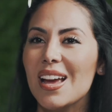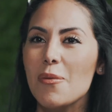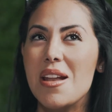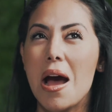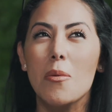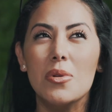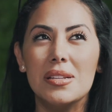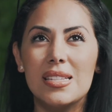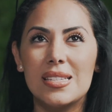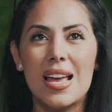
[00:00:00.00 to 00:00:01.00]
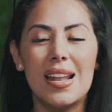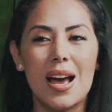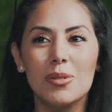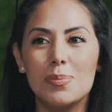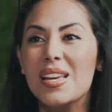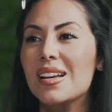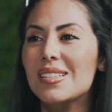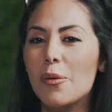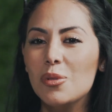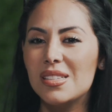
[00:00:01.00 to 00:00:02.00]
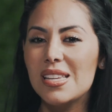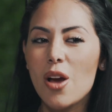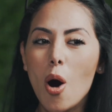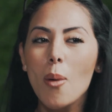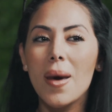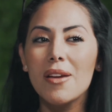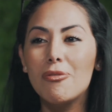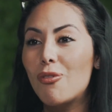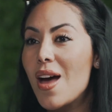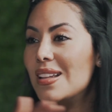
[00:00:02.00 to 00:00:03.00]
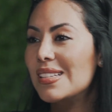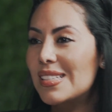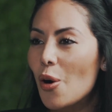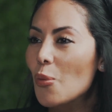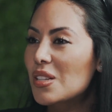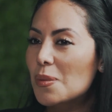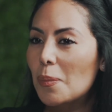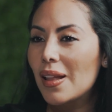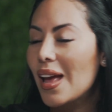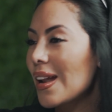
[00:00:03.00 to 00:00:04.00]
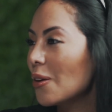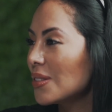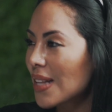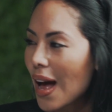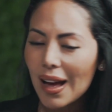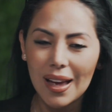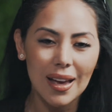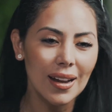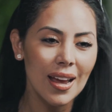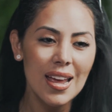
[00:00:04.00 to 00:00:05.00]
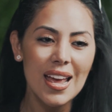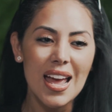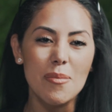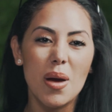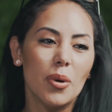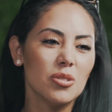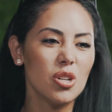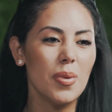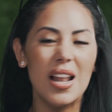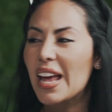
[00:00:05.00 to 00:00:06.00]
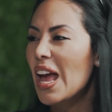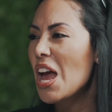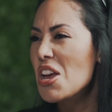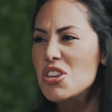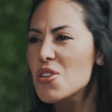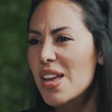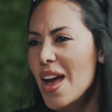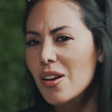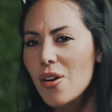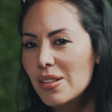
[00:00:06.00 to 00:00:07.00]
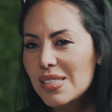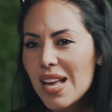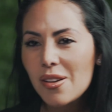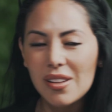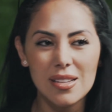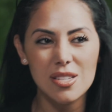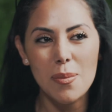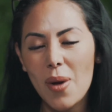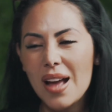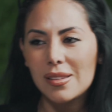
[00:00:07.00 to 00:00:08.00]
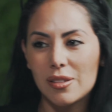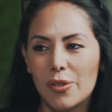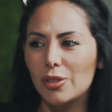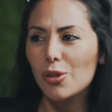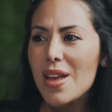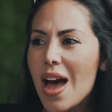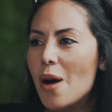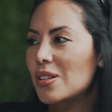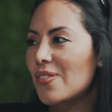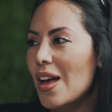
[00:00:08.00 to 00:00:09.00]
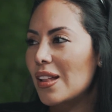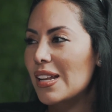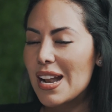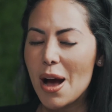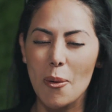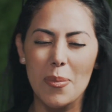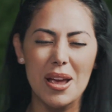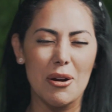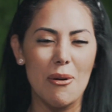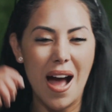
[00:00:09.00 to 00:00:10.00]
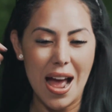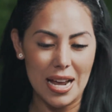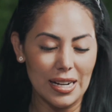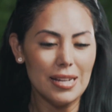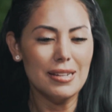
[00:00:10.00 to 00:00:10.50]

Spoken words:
When I was 10, because I would see all my friends always playing outside, and my mom, she'd be like, you can't go outside unless you practice for 3 hours violin, and I would be crying,